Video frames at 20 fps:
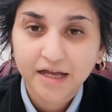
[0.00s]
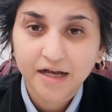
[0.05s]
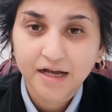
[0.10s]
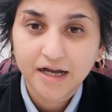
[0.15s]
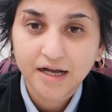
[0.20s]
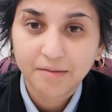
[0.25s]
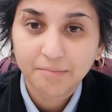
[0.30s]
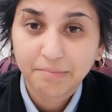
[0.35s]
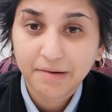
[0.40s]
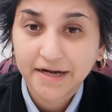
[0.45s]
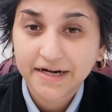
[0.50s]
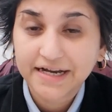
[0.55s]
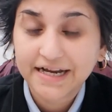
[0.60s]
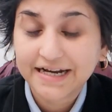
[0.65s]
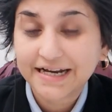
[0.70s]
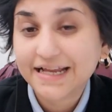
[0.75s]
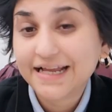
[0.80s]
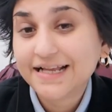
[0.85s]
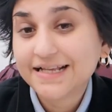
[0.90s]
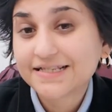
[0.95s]
but
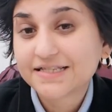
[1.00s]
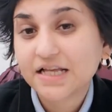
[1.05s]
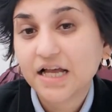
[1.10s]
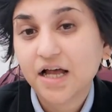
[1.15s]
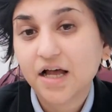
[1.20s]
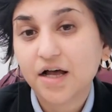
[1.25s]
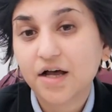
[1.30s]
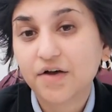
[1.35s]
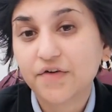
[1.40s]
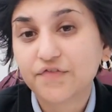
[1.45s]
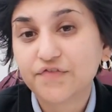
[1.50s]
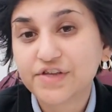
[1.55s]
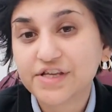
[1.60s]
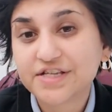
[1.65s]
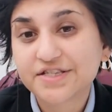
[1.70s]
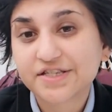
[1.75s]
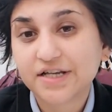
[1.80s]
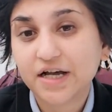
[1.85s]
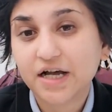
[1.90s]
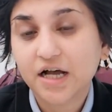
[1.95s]
it is a
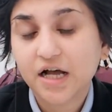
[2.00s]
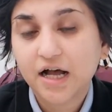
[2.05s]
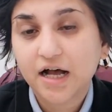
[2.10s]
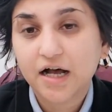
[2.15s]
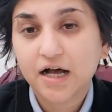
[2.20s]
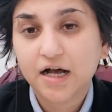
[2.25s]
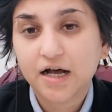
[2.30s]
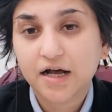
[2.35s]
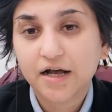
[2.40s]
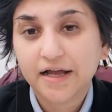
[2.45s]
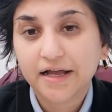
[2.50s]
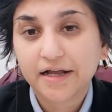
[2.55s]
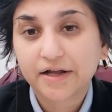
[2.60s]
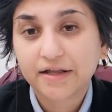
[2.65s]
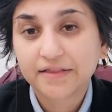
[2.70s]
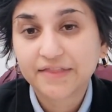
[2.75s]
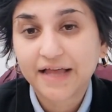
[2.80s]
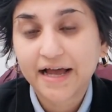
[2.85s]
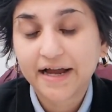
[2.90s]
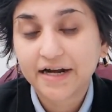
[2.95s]
visa
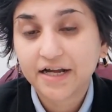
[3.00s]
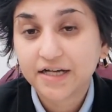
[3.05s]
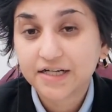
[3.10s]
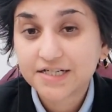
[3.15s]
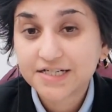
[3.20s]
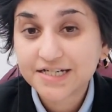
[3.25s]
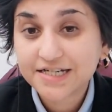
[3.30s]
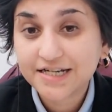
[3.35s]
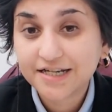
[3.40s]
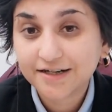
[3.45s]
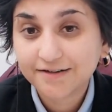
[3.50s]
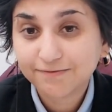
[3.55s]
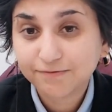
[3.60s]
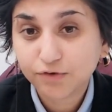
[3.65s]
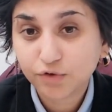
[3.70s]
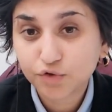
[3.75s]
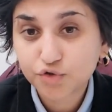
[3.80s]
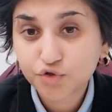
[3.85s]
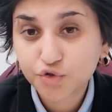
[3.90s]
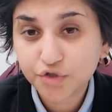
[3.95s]
that a tier
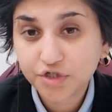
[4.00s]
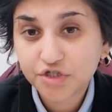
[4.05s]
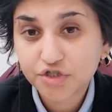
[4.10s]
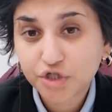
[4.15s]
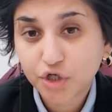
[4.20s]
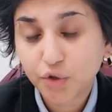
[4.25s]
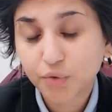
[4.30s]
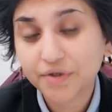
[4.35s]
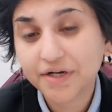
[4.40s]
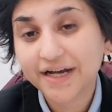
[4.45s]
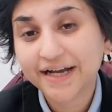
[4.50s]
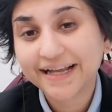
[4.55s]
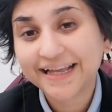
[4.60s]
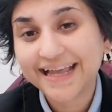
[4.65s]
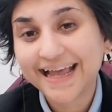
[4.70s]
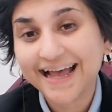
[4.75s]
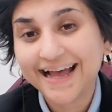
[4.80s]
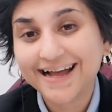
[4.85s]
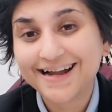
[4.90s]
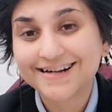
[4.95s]
4 student holder
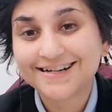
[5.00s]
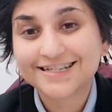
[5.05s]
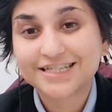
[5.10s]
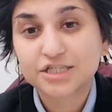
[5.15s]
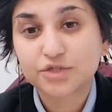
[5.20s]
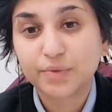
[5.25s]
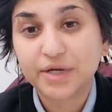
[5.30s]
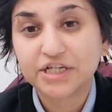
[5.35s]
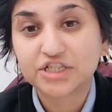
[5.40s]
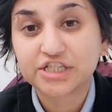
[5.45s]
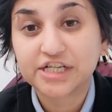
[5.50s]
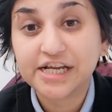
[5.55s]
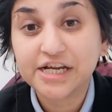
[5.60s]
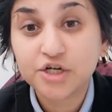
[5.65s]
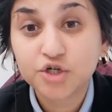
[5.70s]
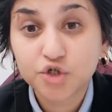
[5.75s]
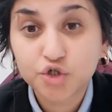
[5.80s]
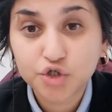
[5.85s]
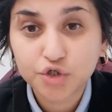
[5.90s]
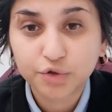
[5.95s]
can switch
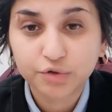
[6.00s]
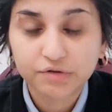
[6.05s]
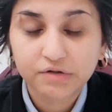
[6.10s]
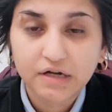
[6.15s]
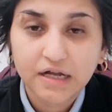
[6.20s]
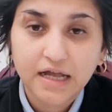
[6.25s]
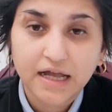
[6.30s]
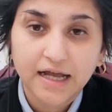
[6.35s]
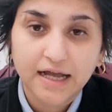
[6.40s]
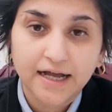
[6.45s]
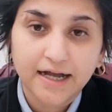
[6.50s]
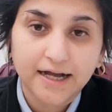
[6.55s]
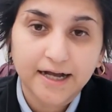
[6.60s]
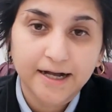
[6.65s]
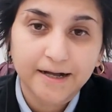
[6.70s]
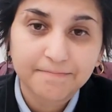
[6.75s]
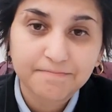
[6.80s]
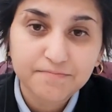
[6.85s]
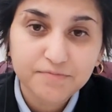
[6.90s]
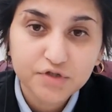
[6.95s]
into.
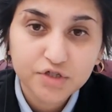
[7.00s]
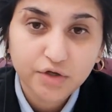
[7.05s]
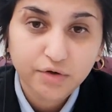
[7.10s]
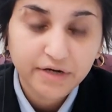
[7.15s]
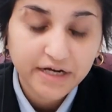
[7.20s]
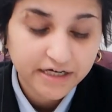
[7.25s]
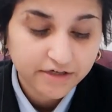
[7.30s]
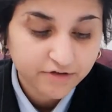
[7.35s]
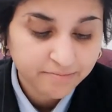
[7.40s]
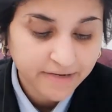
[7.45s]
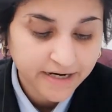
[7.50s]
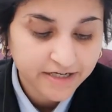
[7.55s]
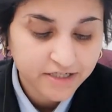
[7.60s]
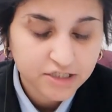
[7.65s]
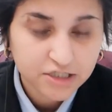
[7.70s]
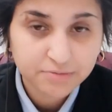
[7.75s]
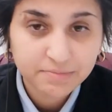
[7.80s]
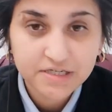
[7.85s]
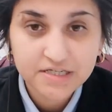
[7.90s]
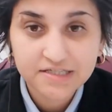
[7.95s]
So it
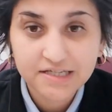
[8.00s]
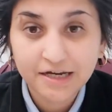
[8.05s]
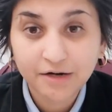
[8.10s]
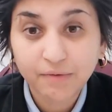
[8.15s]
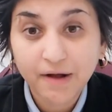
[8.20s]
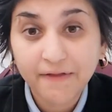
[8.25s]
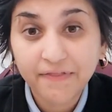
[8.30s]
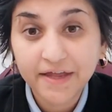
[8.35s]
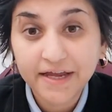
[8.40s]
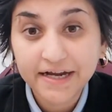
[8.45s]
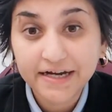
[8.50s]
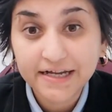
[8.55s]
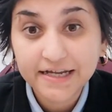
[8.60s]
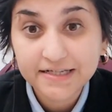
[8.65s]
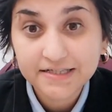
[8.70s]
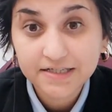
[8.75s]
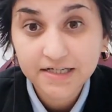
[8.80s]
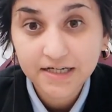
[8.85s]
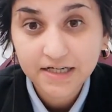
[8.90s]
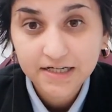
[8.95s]
remains to be seen whether it
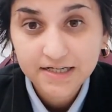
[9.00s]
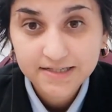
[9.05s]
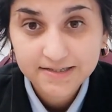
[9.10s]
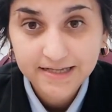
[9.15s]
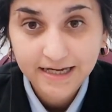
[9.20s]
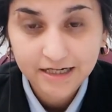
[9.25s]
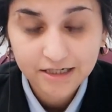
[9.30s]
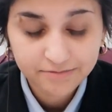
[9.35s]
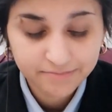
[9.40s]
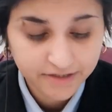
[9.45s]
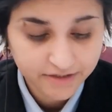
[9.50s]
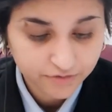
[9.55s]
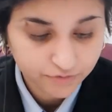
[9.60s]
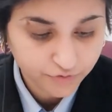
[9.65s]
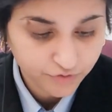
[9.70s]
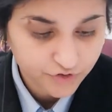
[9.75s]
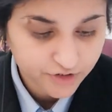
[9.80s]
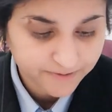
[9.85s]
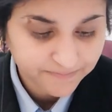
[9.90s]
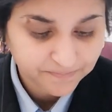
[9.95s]
is a settlement
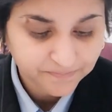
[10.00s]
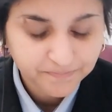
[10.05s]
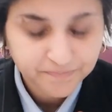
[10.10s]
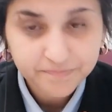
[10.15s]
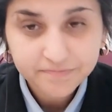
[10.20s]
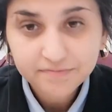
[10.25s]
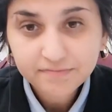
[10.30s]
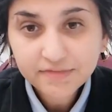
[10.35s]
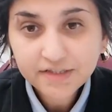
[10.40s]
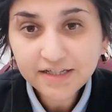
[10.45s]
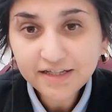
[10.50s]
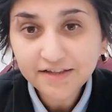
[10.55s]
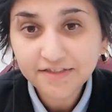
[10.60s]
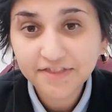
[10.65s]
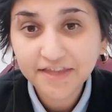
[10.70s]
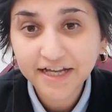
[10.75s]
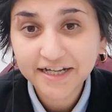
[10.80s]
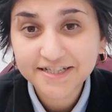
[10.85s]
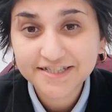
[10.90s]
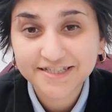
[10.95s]
route.
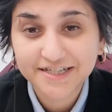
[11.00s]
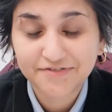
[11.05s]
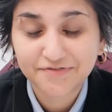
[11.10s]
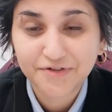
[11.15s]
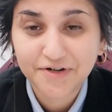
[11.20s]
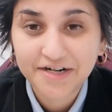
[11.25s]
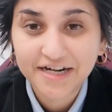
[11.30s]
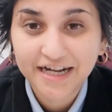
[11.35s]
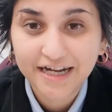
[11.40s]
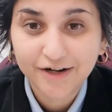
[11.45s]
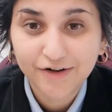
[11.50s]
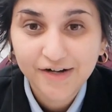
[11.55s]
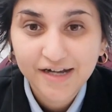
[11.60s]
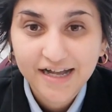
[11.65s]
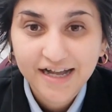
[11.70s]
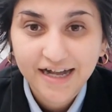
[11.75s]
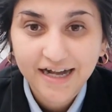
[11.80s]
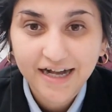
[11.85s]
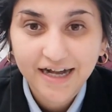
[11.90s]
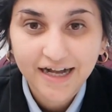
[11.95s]
That's it for now.
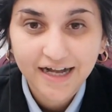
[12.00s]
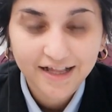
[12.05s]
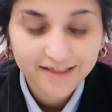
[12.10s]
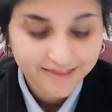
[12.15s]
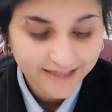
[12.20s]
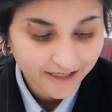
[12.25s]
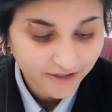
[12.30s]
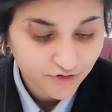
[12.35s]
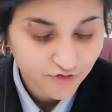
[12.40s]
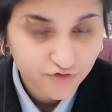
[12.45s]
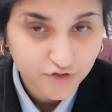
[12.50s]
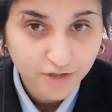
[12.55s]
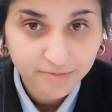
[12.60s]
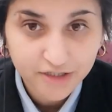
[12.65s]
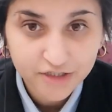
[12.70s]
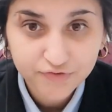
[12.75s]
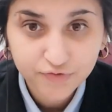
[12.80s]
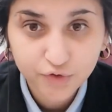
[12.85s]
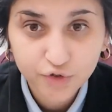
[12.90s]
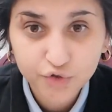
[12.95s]
Thank you so
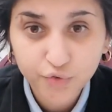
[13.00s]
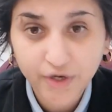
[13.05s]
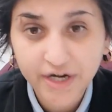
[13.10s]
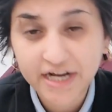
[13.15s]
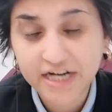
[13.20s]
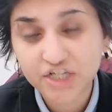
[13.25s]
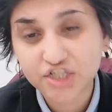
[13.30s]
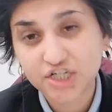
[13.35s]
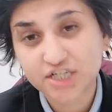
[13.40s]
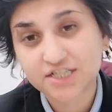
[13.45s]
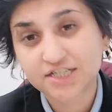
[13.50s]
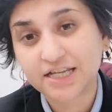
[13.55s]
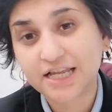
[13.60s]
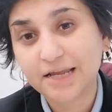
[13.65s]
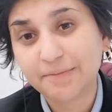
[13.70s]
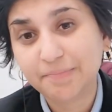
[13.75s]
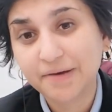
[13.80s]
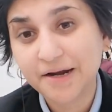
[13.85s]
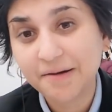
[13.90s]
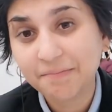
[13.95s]
much for joining. Just
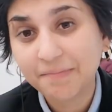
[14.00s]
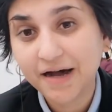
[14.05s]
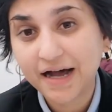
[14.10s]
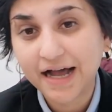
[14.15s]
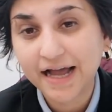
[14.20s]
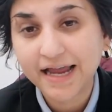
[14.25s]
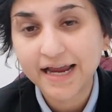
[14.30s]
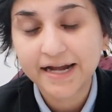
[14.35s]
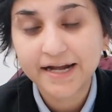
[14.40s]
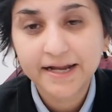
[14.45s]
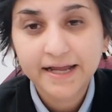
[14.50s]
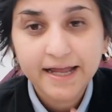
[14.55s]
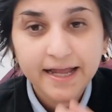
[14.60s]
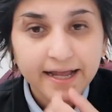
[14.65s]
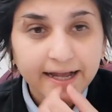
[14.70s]
keep in mind